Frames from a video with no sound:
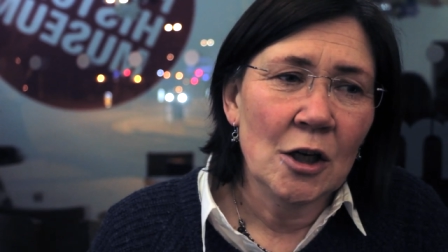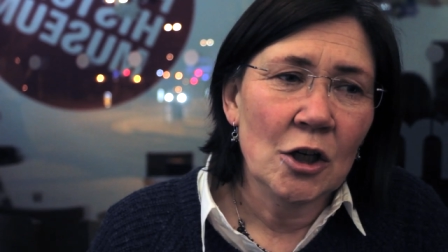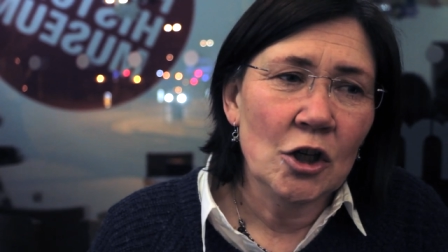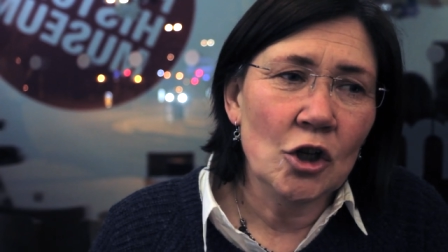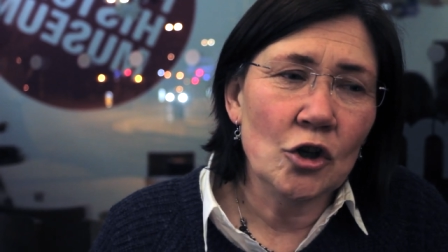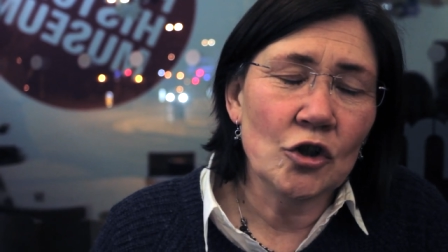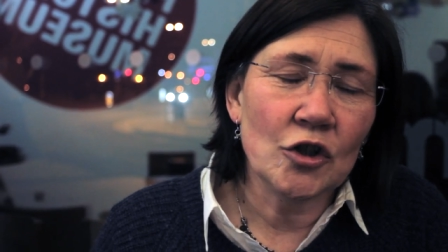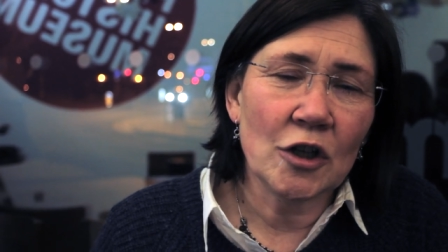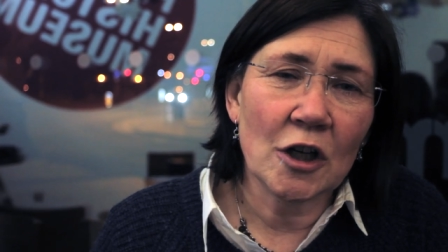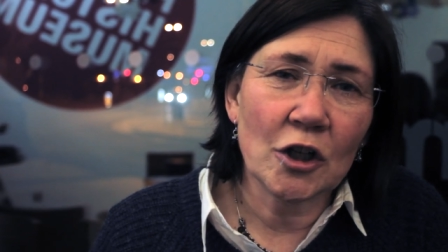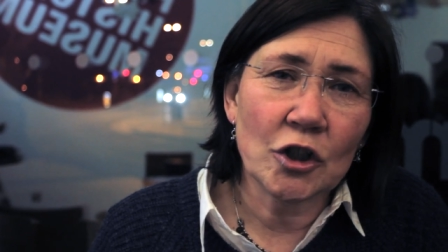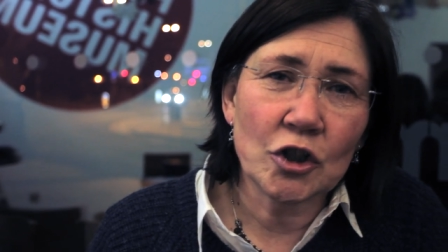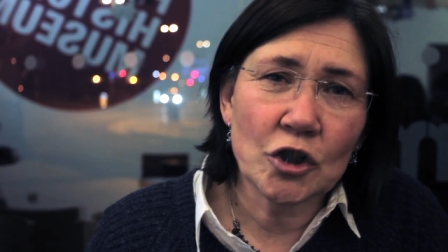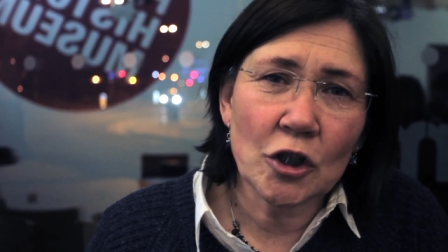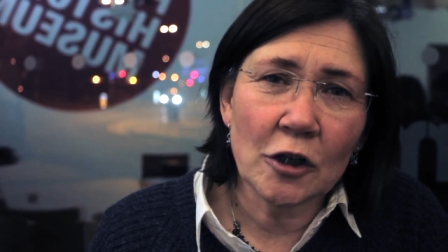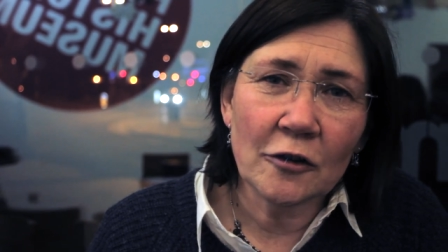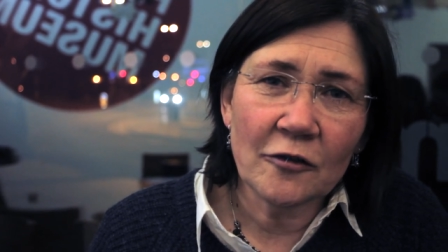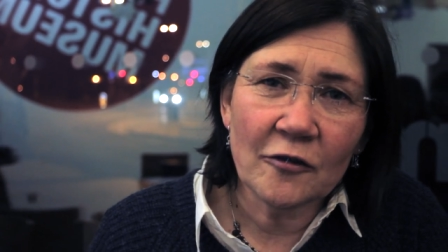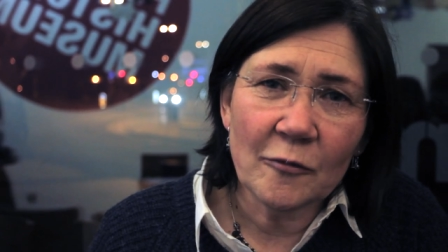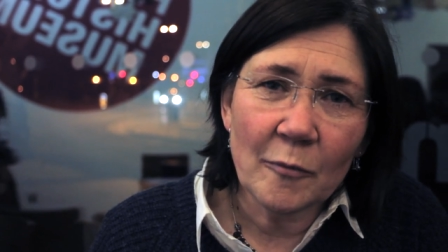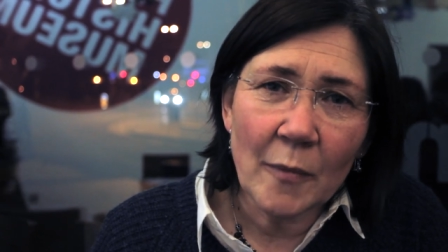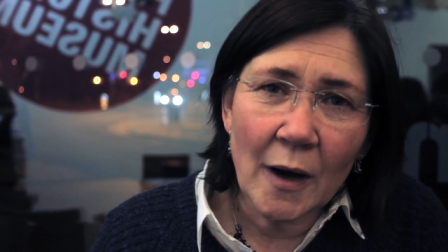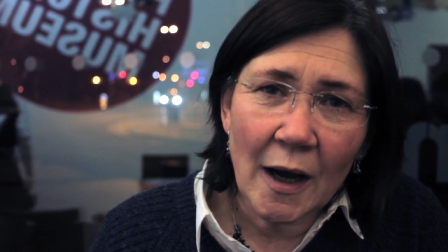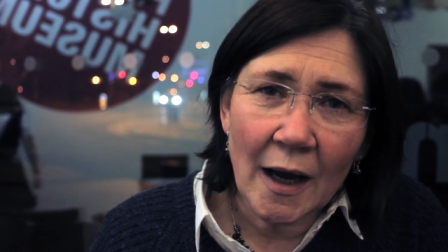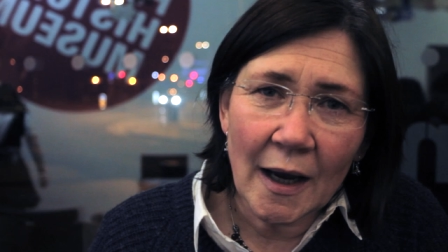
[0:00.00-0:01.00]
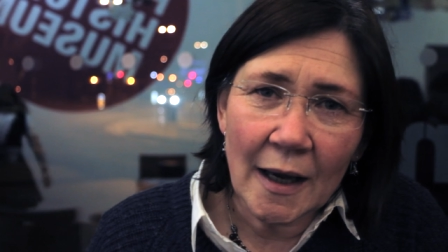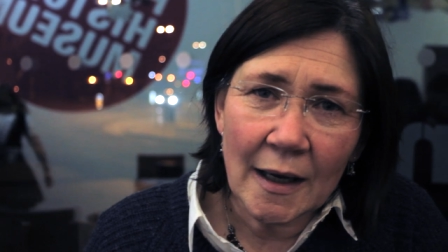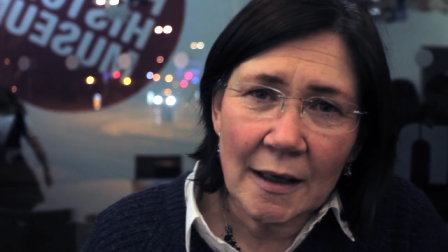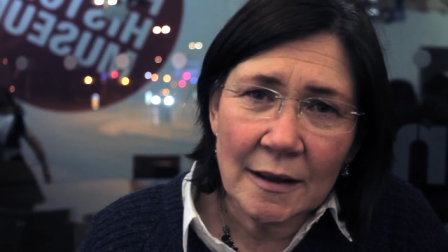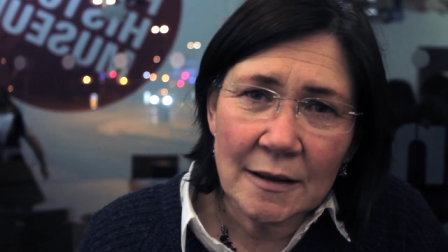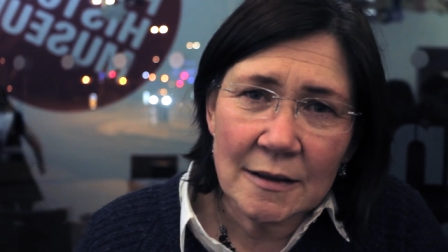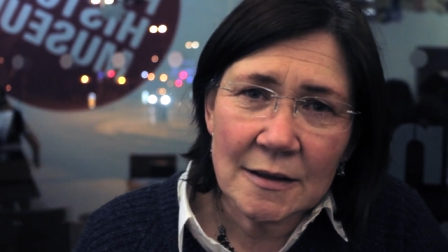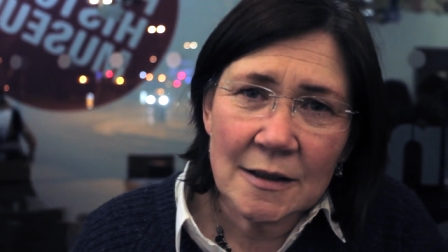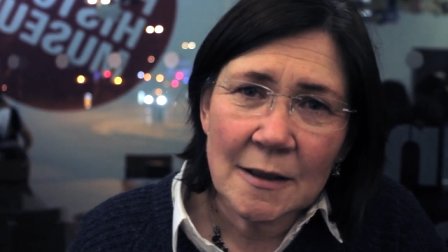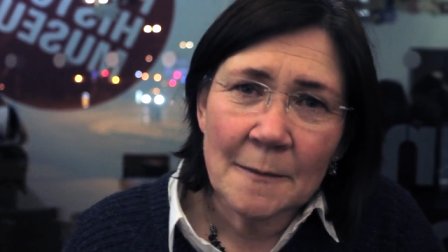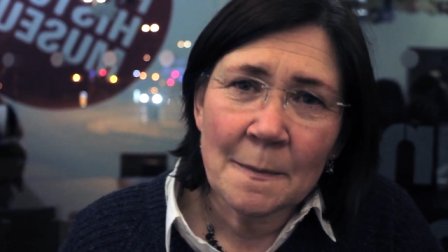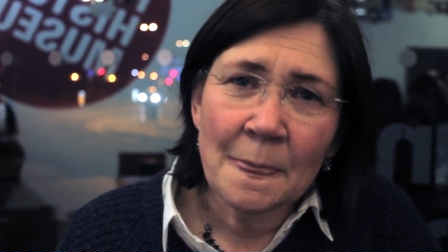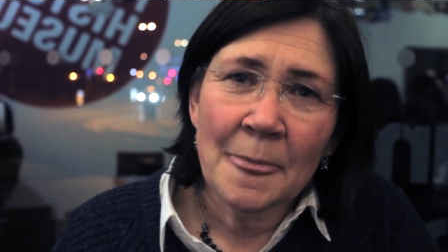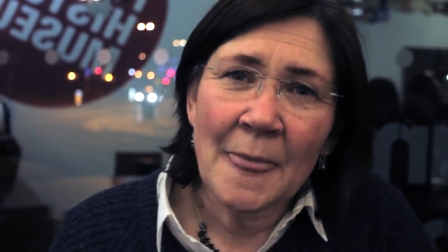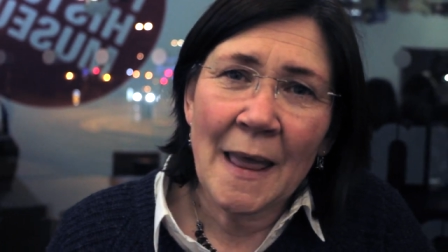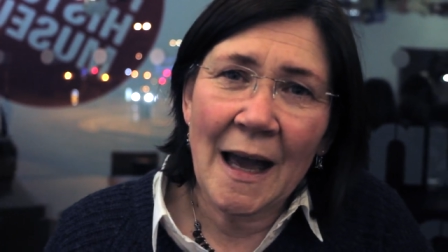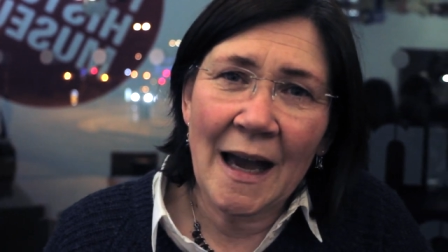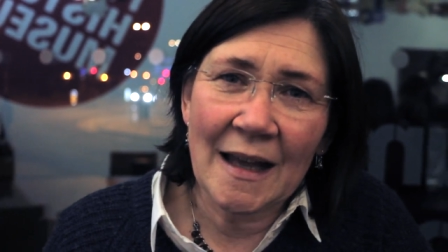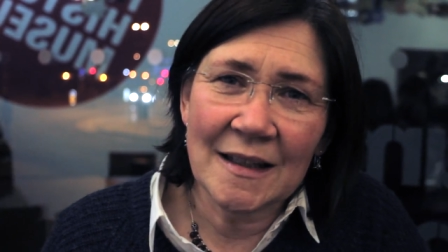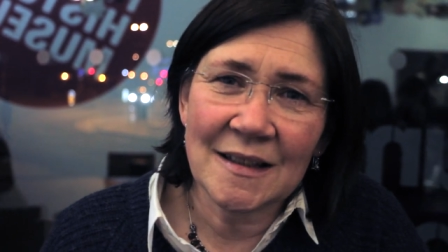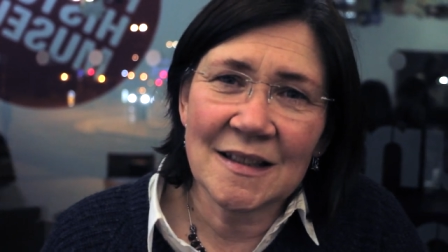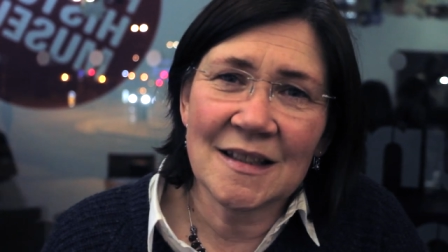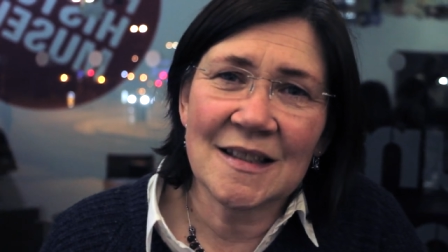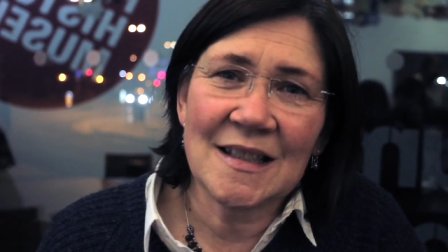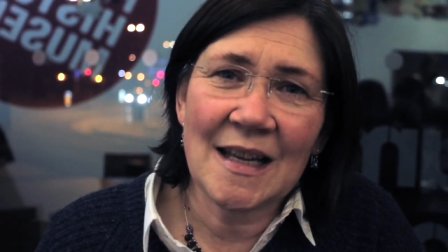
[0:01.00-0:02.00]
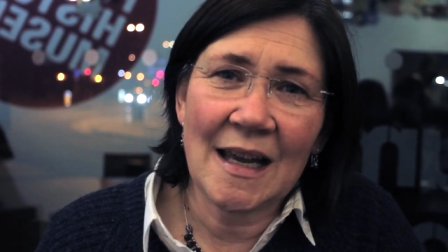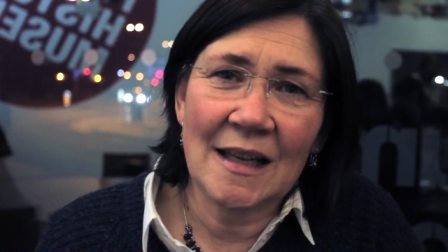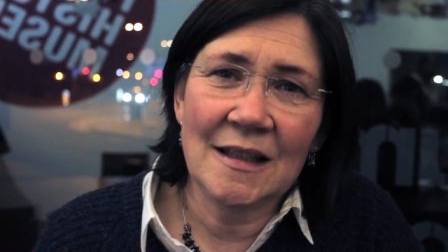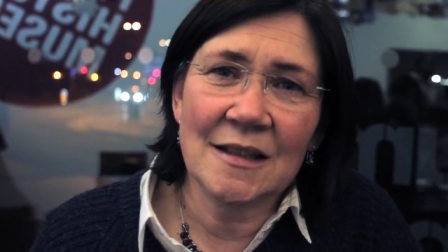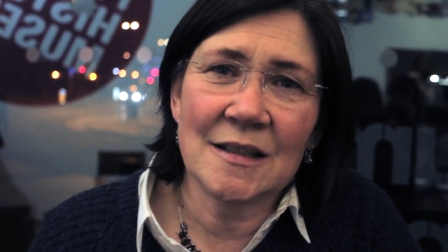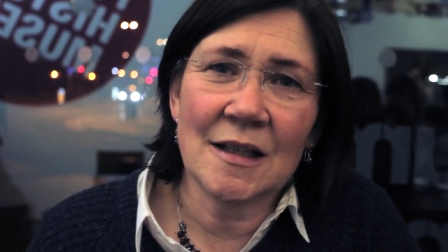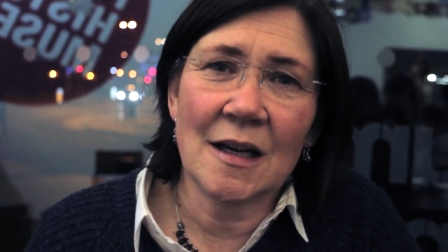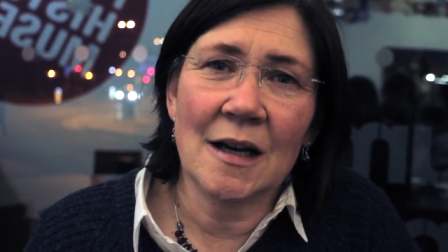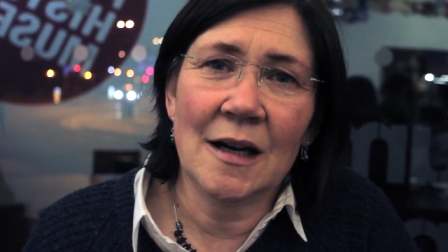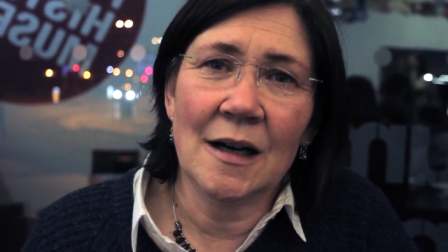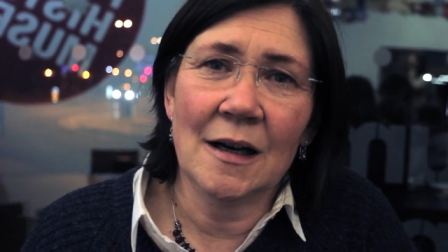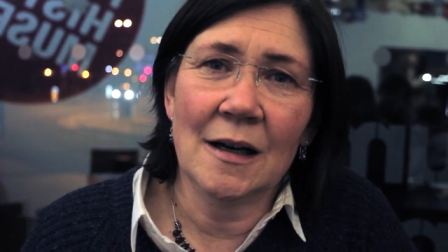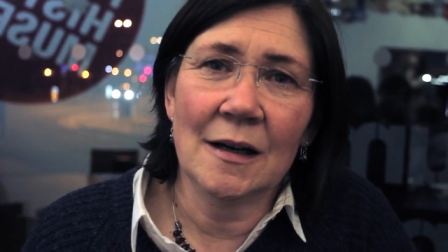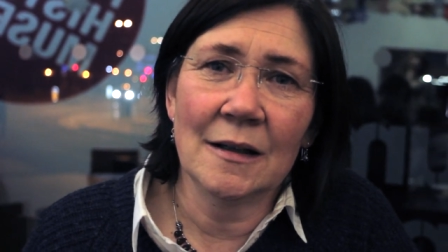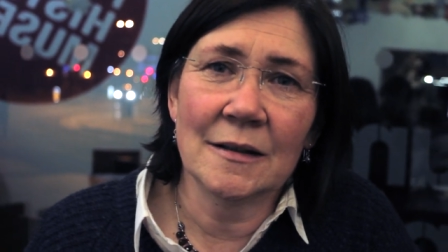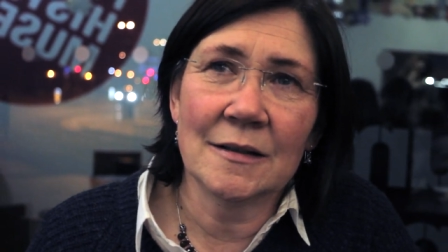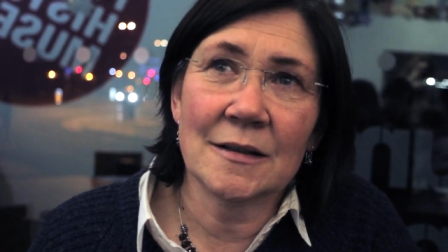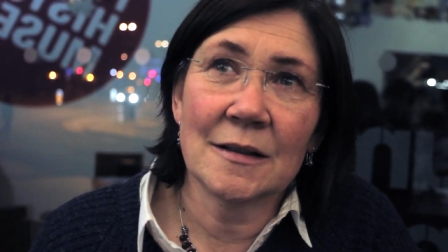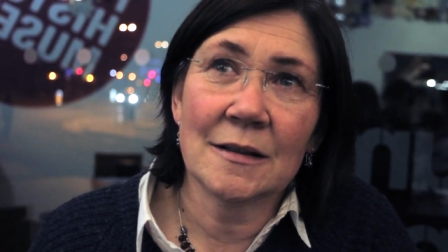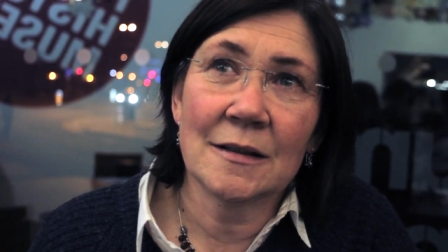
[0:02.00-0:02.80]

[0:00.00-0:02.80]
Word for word: using a tough mind and a tender heart.